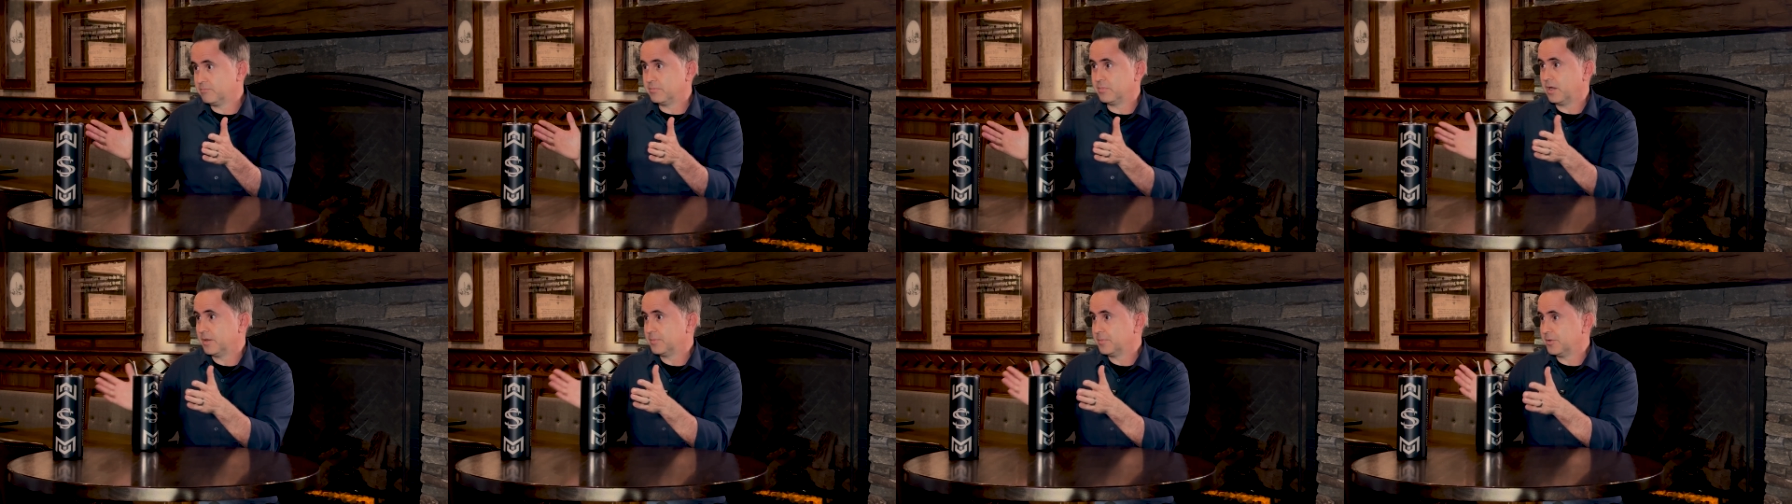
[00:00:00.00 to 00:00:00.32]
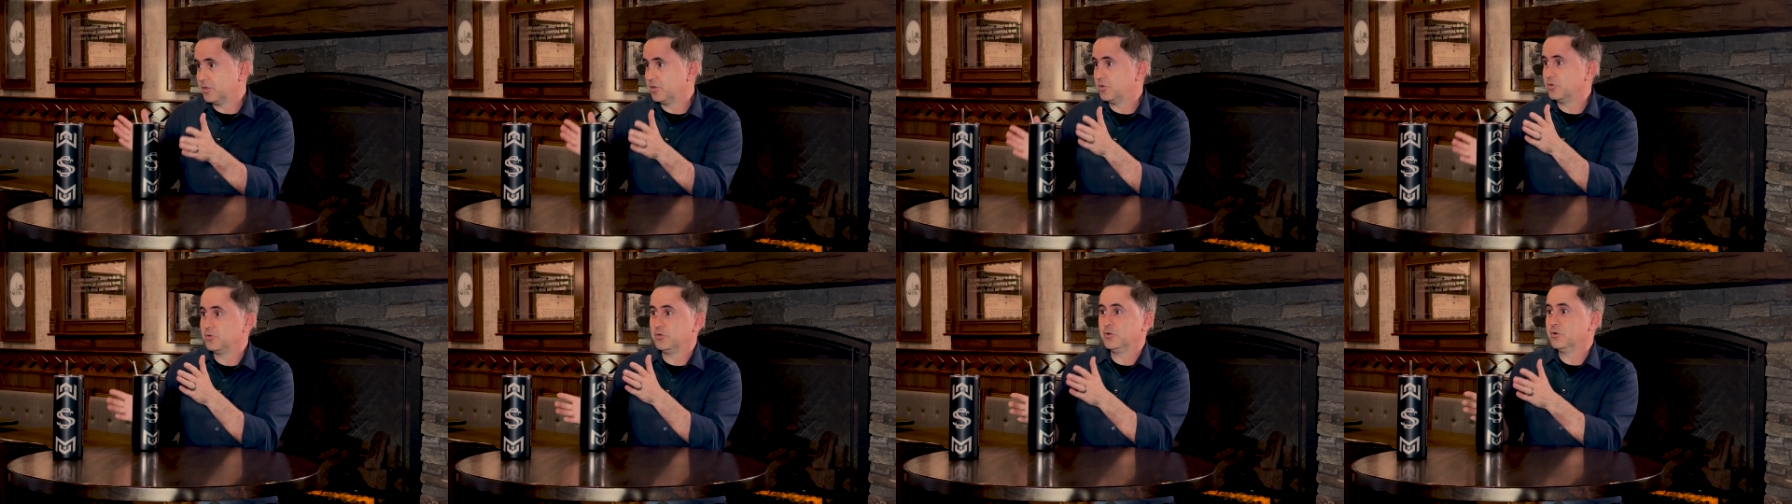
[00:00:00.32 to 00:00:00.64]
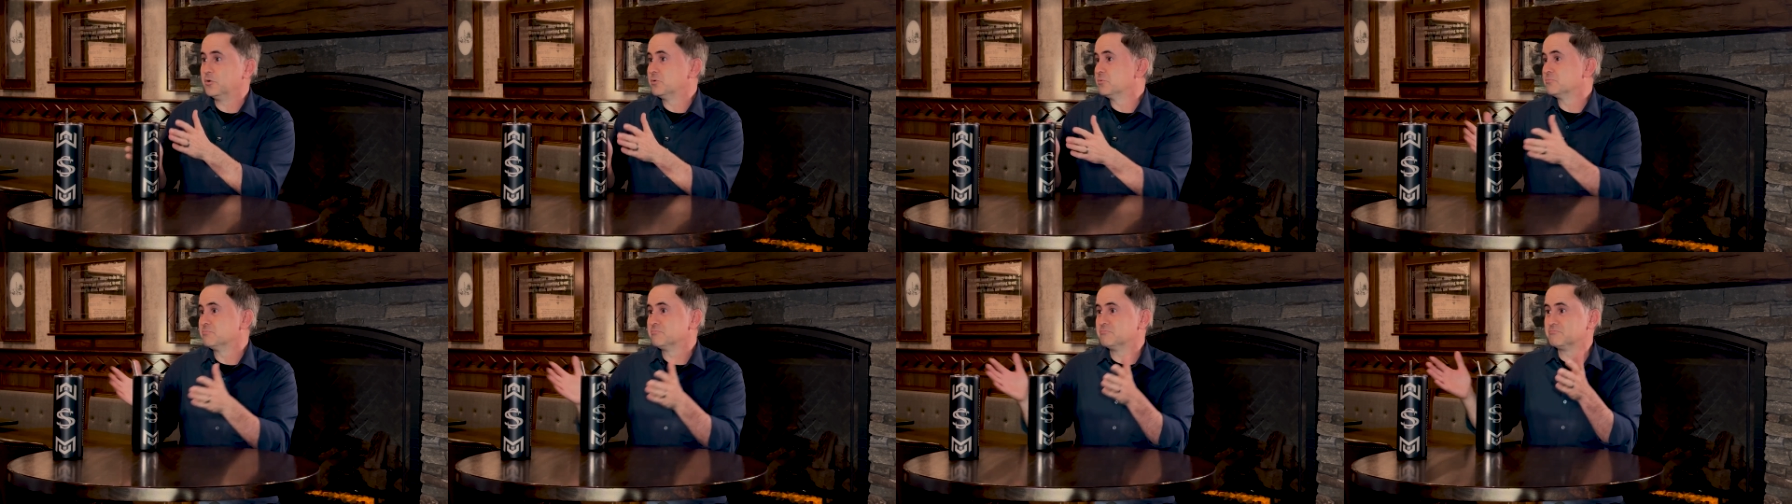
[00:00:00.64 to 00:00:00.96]
you
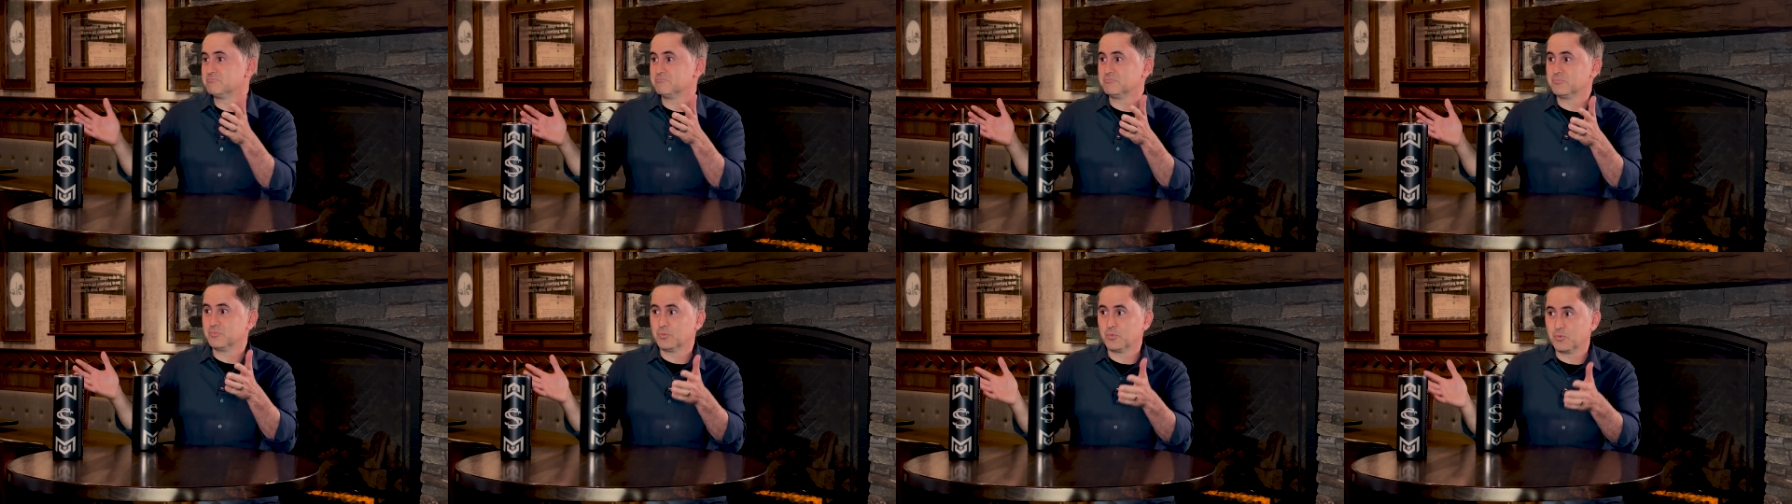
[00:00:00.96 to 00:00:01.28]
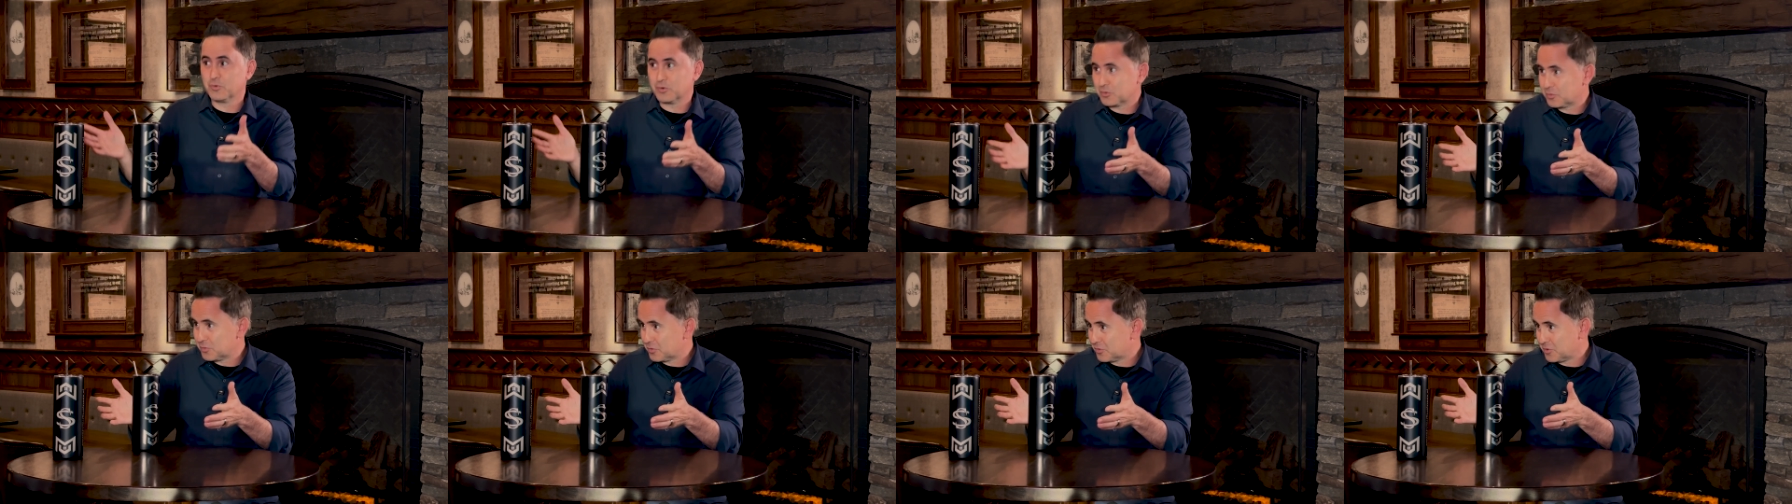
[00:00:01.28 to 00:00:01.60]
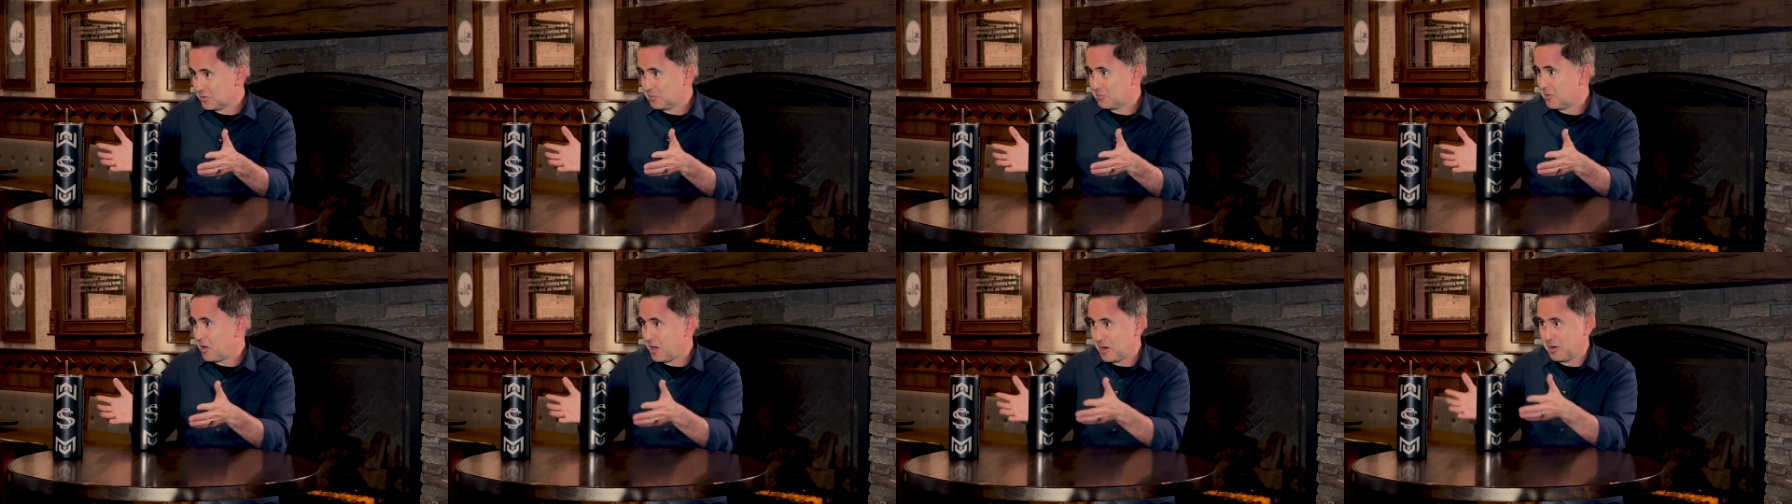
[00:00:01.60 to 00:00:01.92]
don't work with
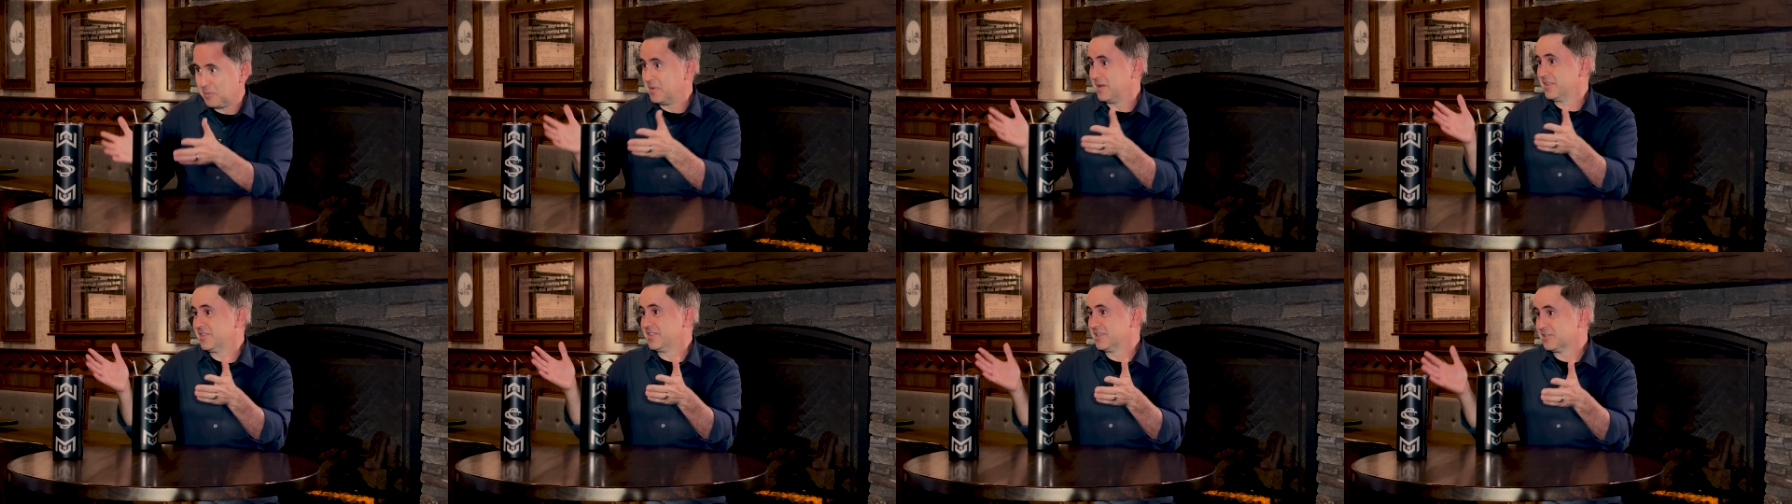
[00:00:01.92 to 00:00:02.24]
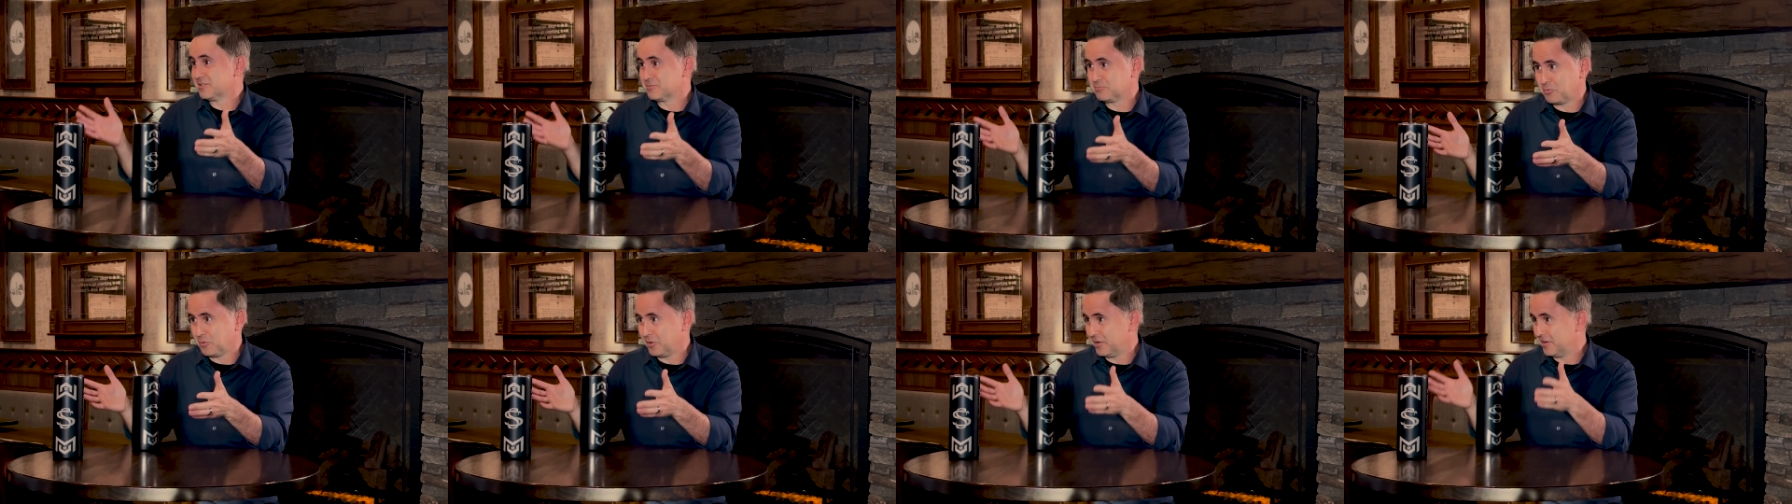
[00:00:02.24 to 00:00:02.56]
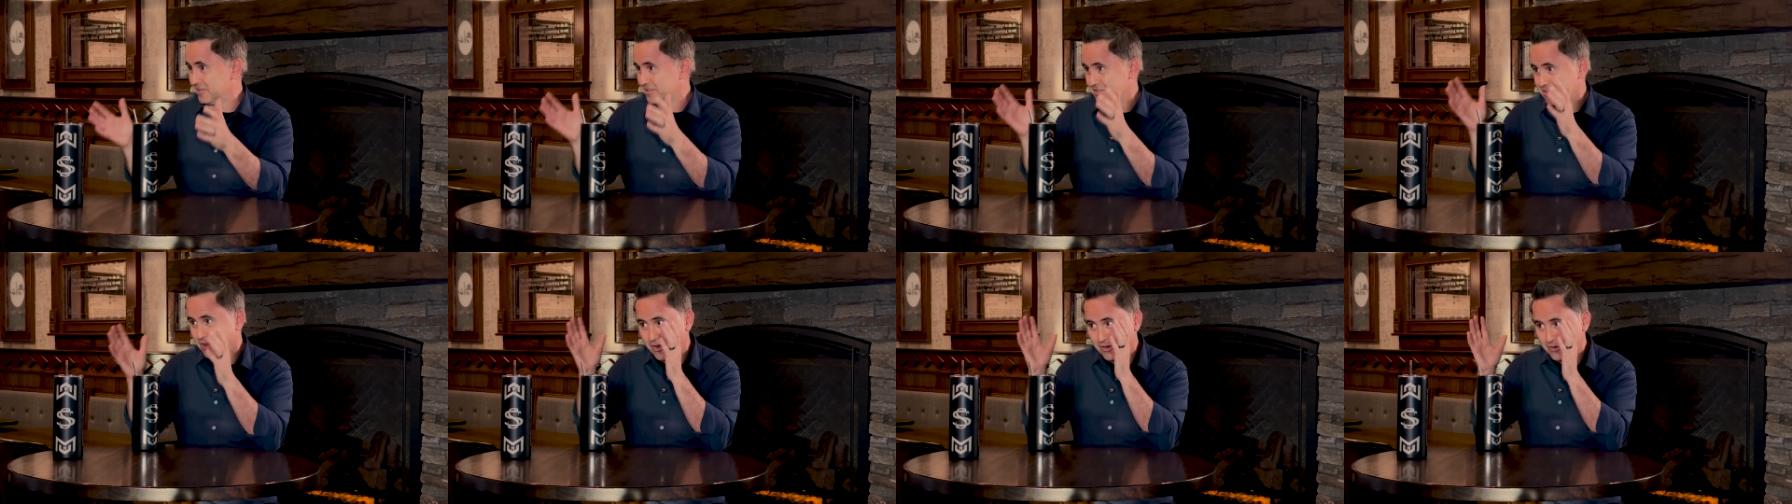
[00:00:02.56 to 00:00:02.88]
your mom at this point.
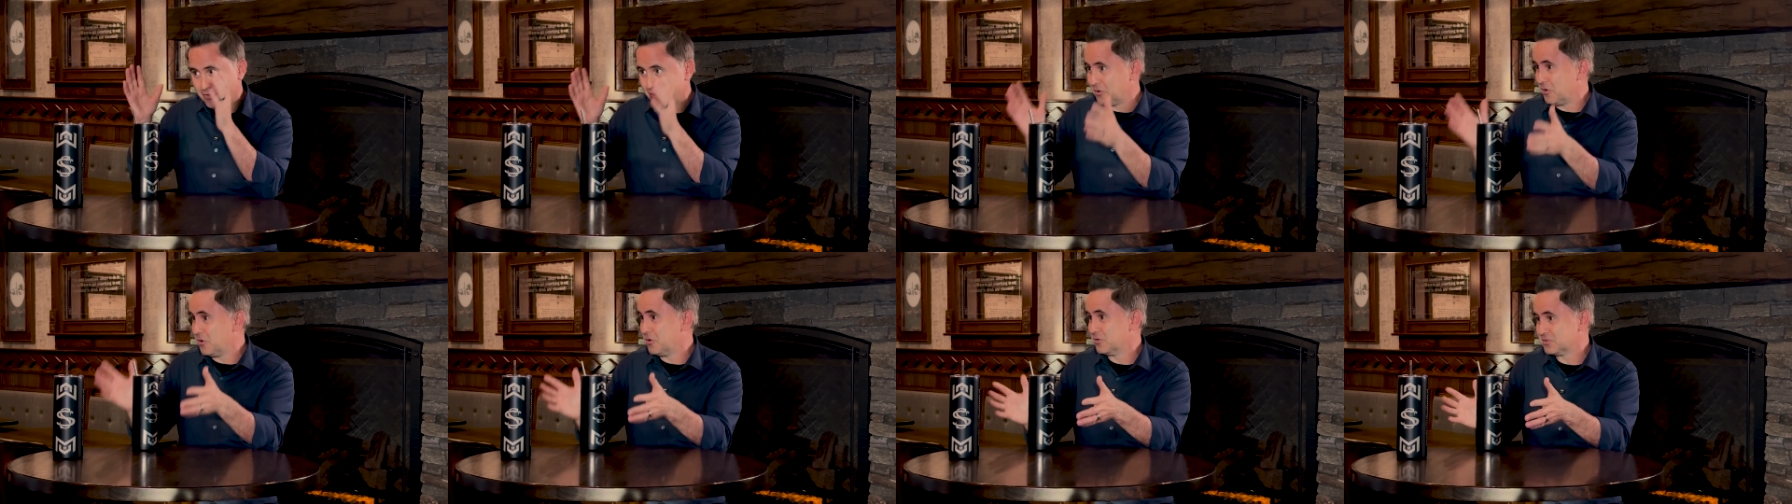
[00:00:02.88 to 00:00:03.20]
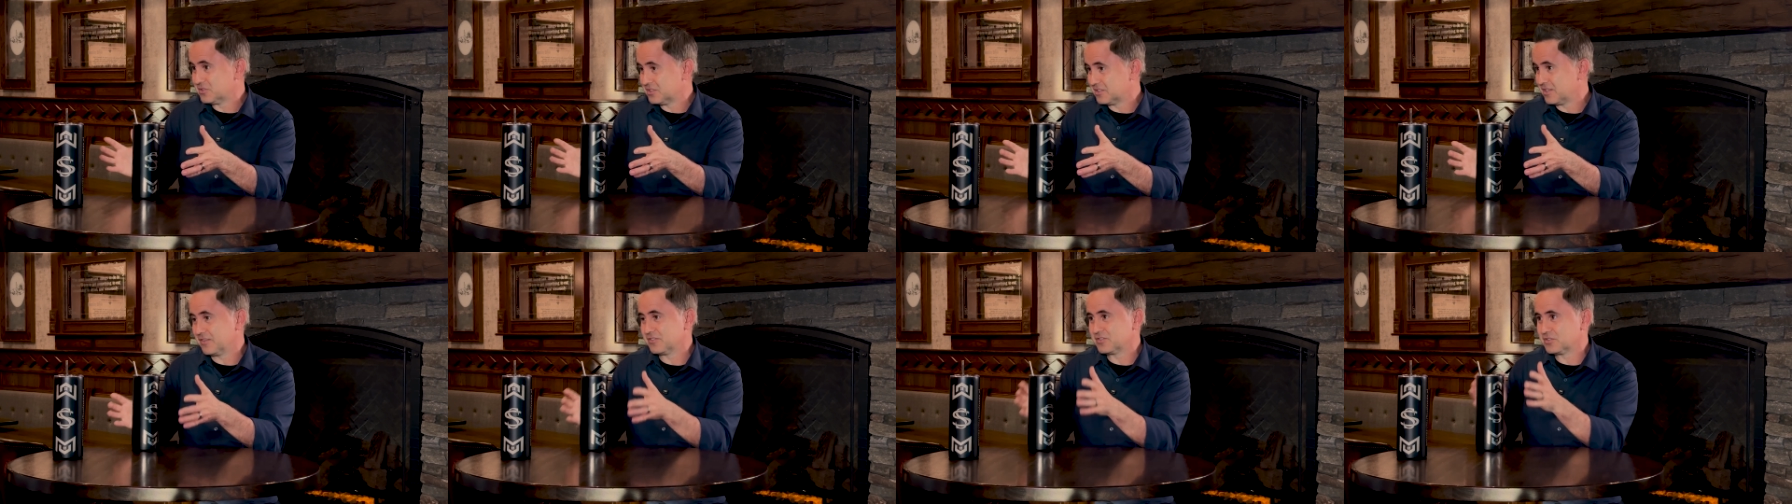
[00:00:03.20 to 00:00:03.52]
It's all your own stuff.